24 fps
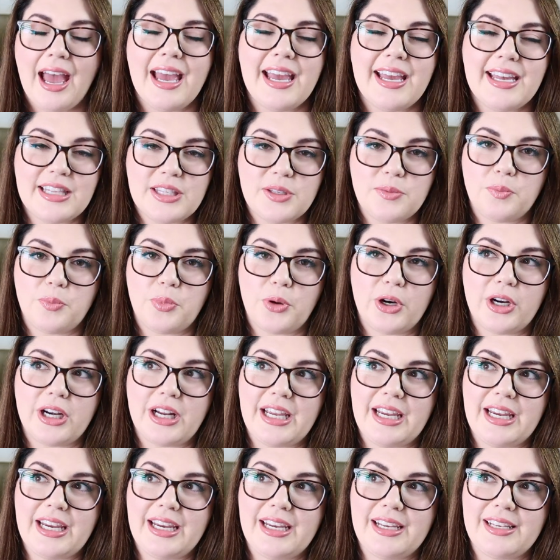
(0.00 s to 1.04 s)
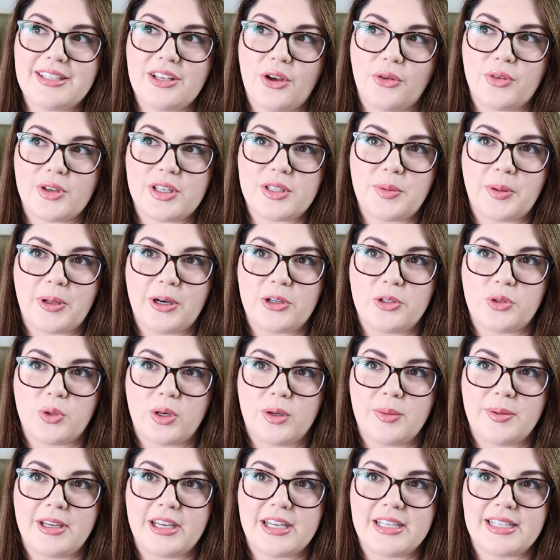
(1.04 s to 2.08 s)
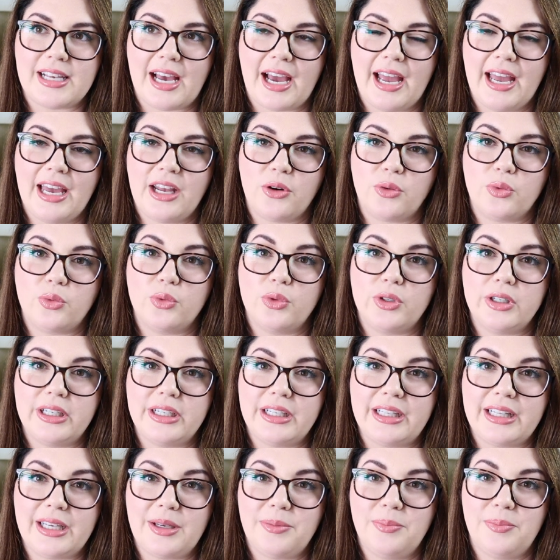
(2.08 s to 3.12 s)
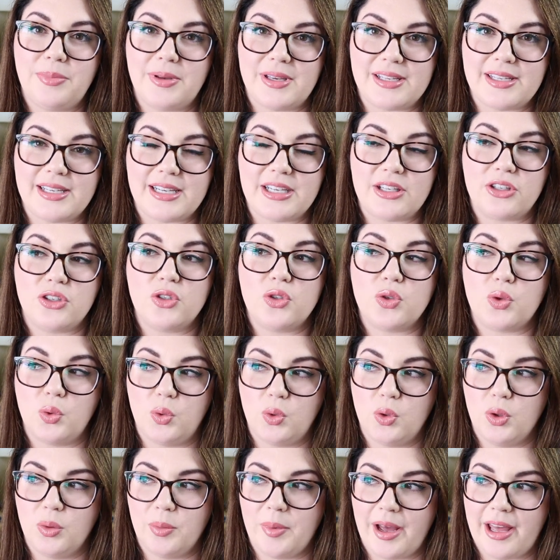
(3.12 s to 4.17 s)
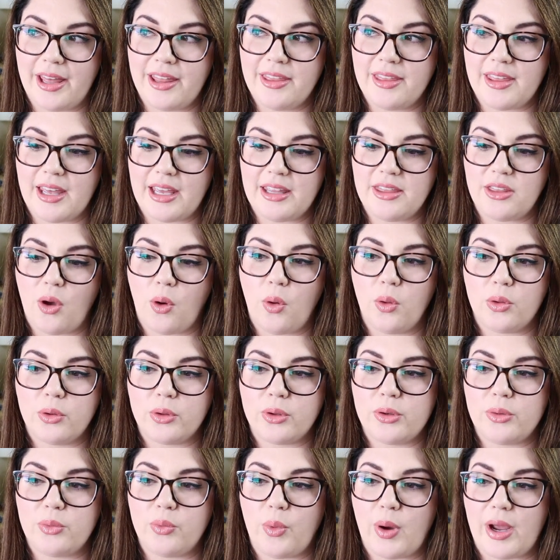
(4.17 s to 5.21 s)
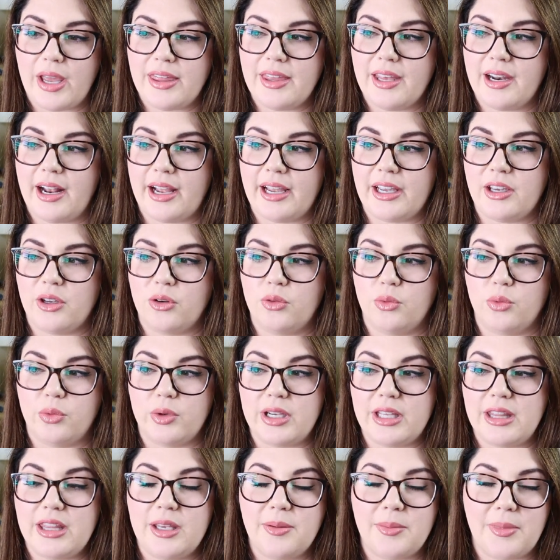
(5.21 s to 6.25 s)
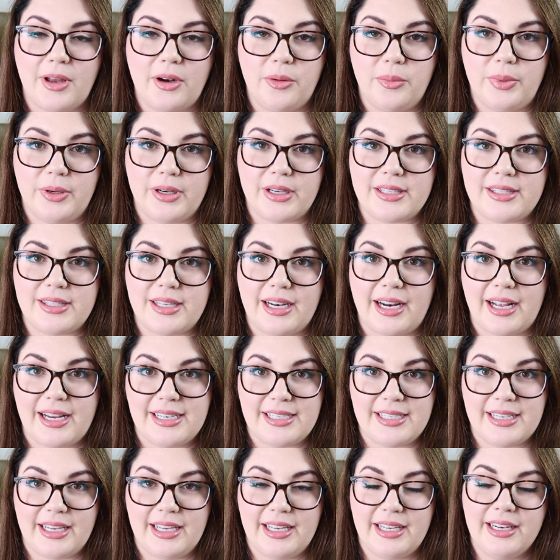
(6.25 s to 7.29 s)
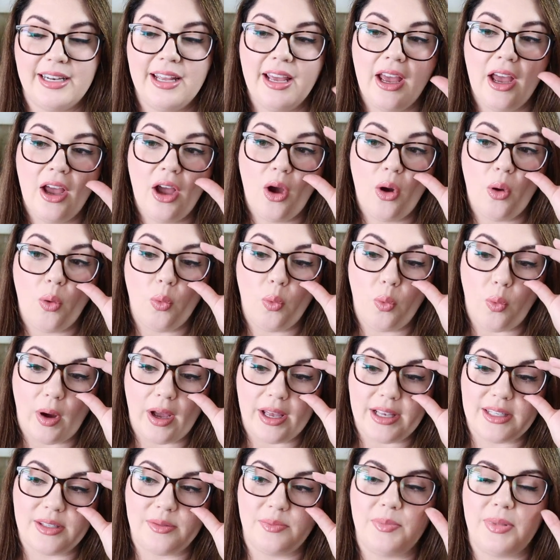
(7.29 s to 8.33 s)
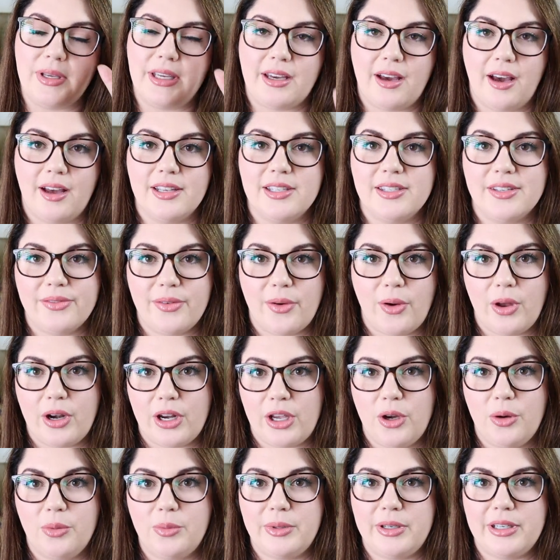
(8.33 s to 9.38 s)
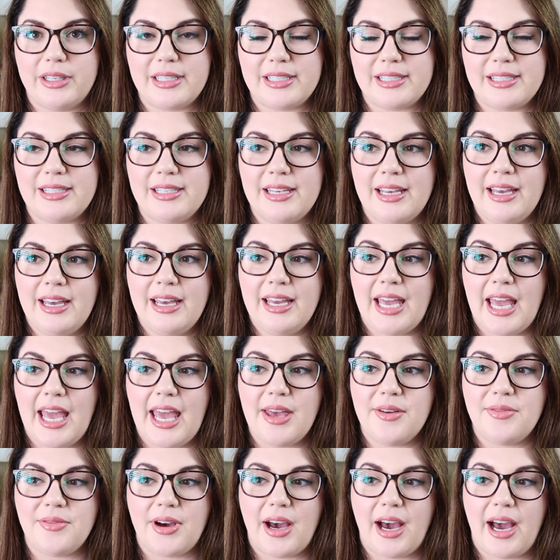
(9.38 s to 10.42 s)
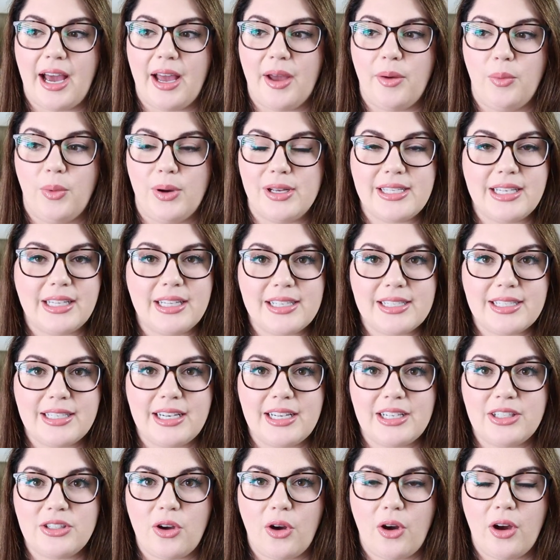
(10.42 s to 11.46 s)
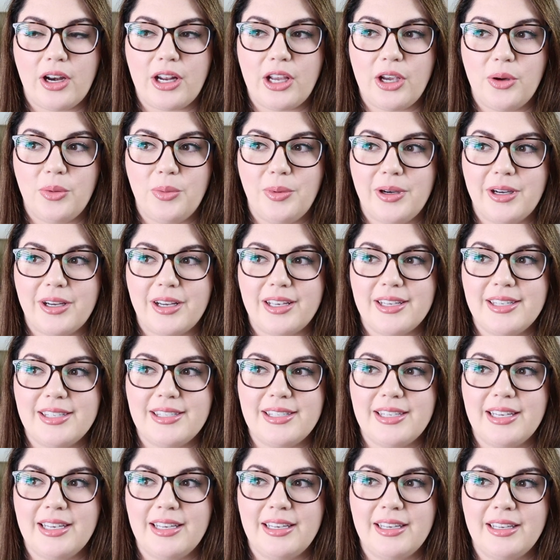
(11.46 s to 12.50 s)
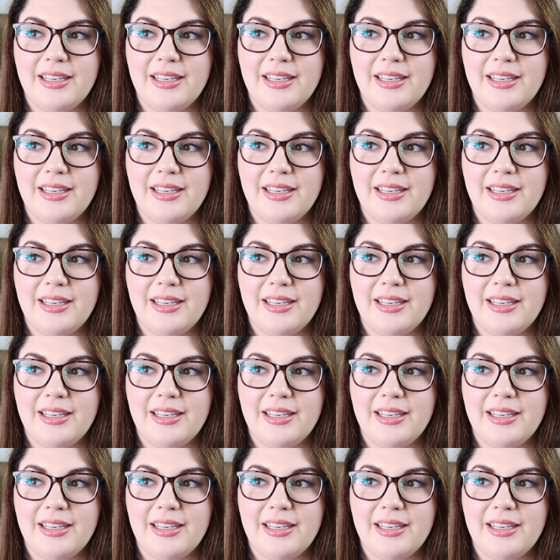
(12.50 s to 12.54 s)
it's pretty self-explanatory because I had a really busy school month, and the only way that I could read the amount of books that I did was because of audiobooks. If I wasn't listening to audiobooks,